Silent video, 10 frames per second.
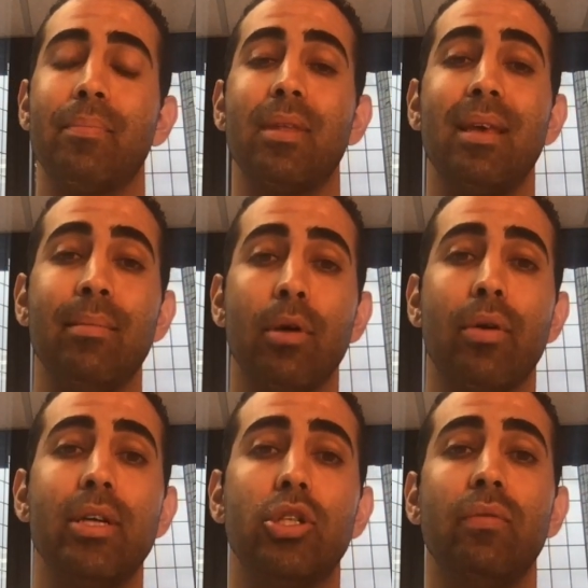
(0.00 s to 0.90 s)

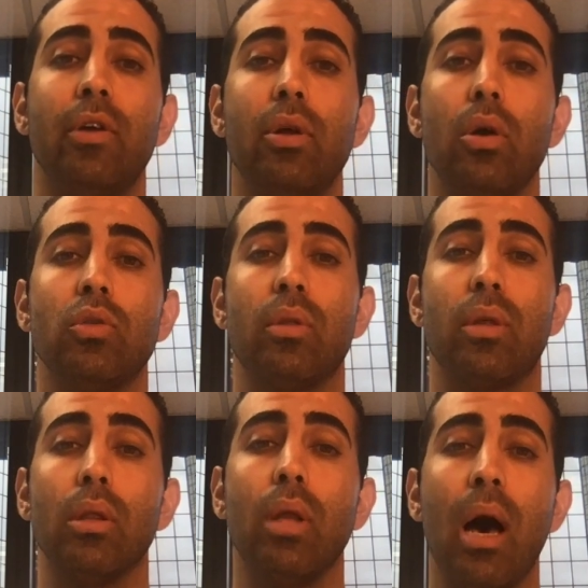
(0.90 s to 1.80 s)
immigration videos with a
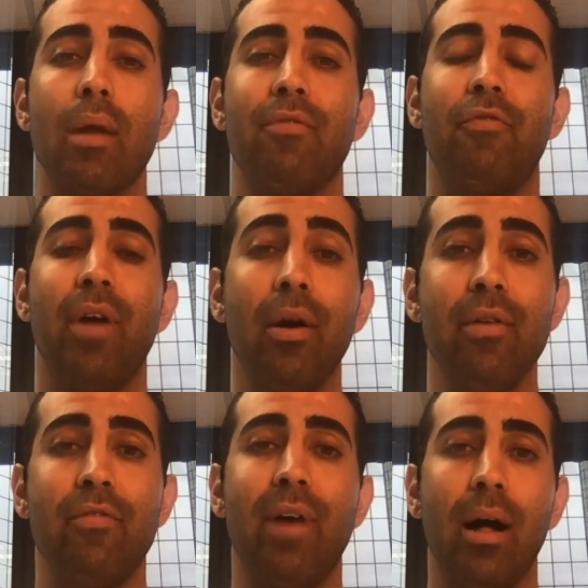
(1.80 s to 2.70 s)
lot of very
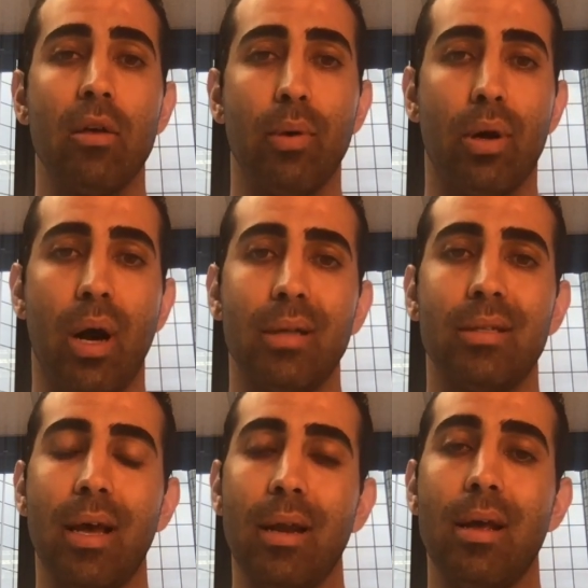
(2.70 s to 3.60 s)
valuable
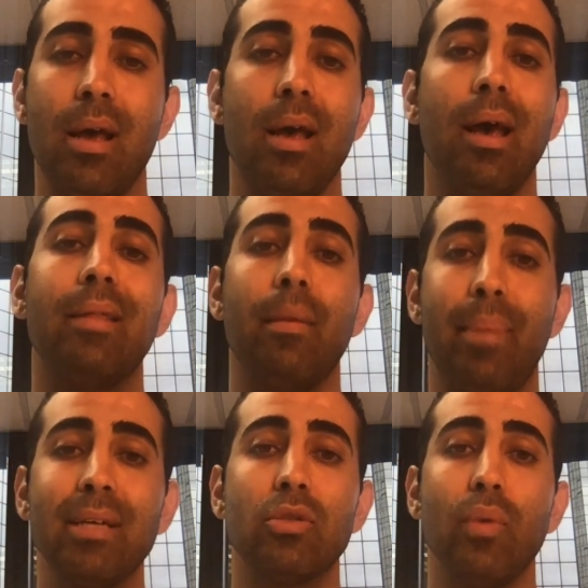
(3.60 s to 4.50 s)
content. And the
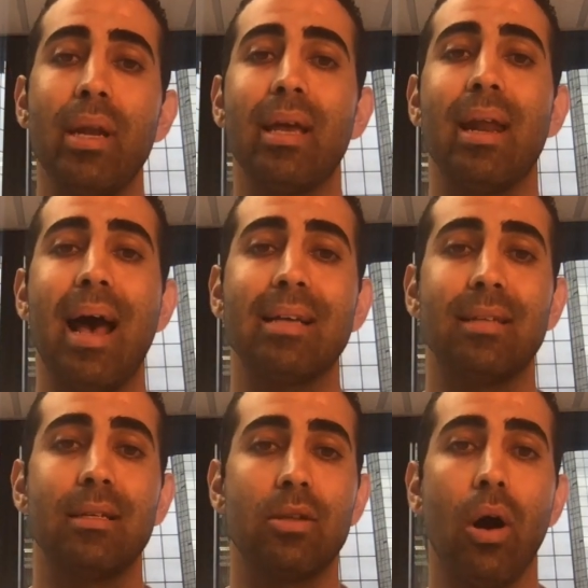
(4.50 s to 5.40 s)
best way to get
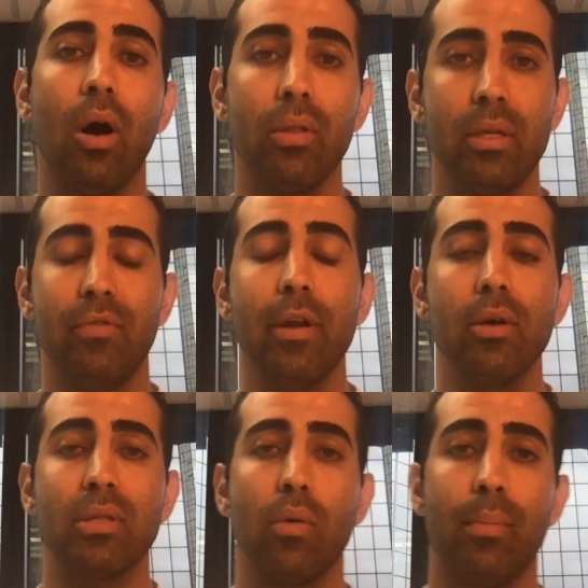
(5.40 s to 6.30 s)
access to all these
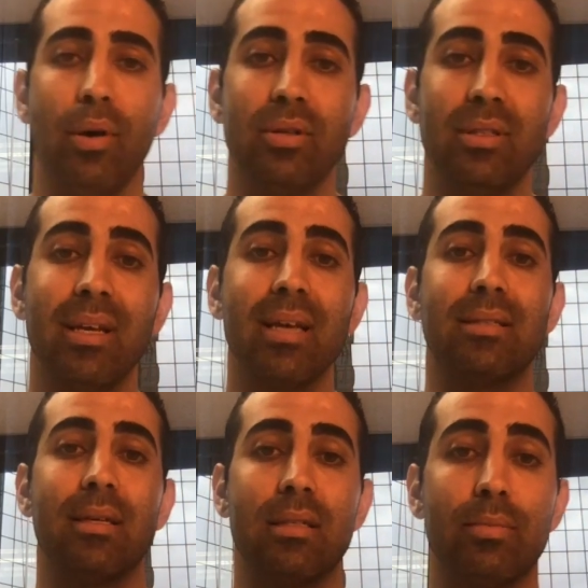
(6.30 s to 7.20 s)
videos that we're posting is
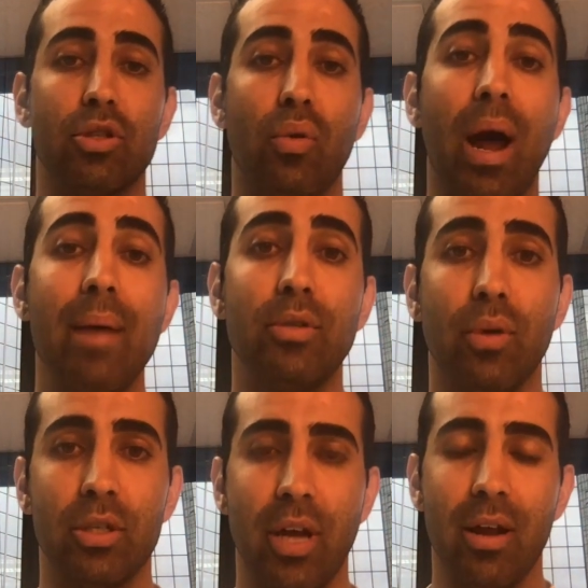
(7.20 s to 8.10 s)
to subscribe to
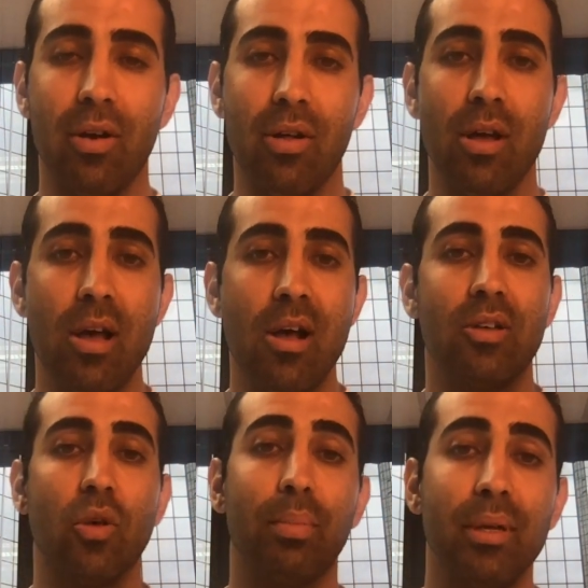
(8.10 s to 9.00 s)
our channel.
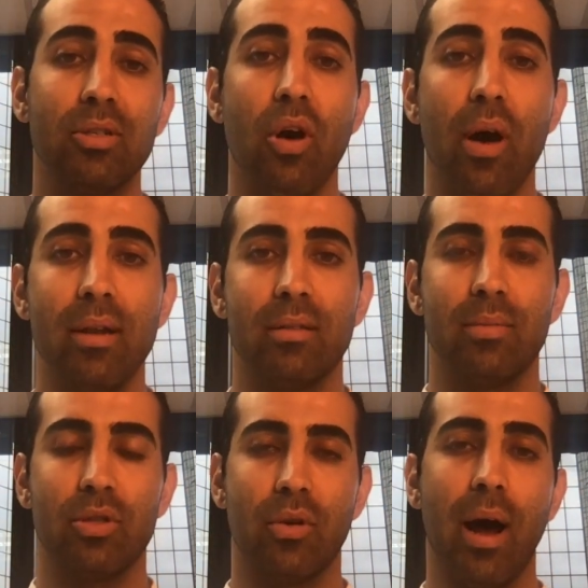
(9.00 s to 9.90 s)
So please go ahead and
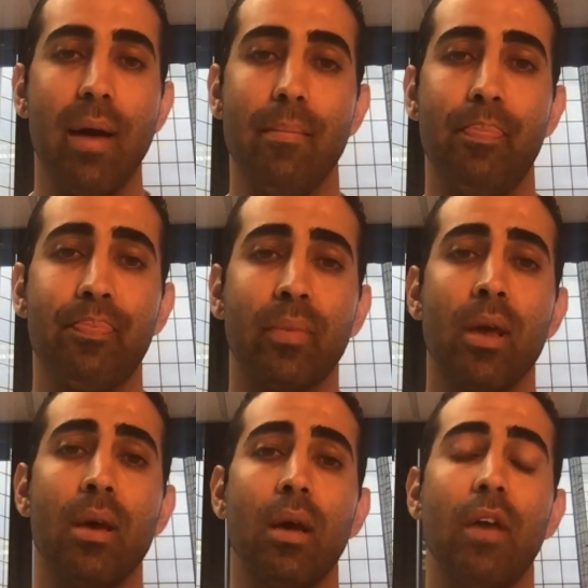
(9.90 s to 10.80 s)
subscribe.
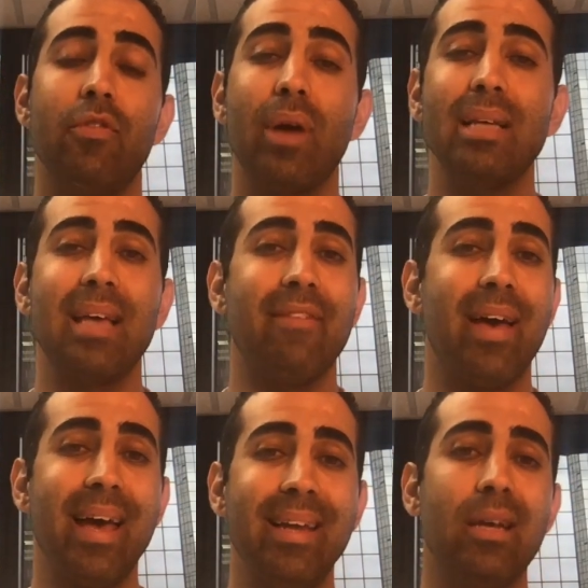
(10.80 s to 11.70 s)
If you guys have
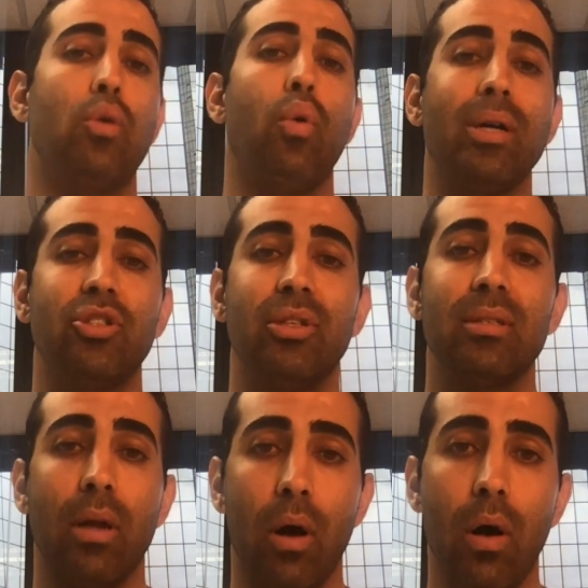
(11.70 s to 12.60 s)
any
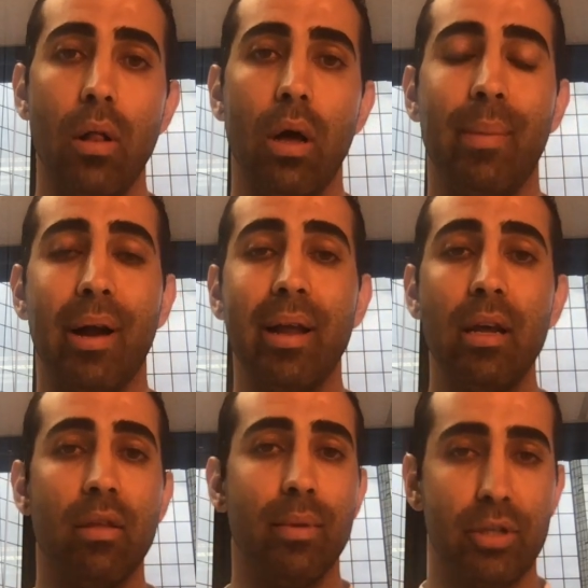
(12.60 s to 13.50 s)
questions at all about any
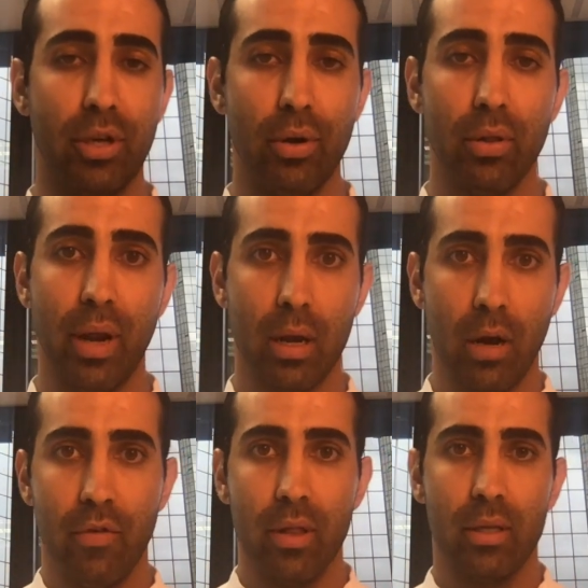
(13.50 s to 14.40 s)
of the material that I
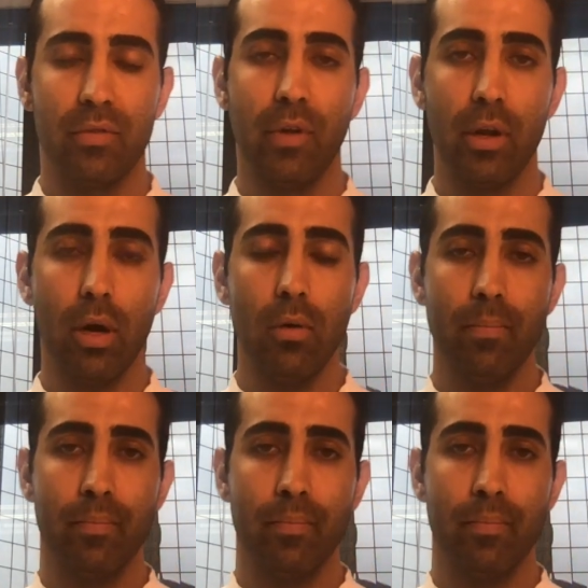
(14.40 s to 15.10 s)
covered in this video,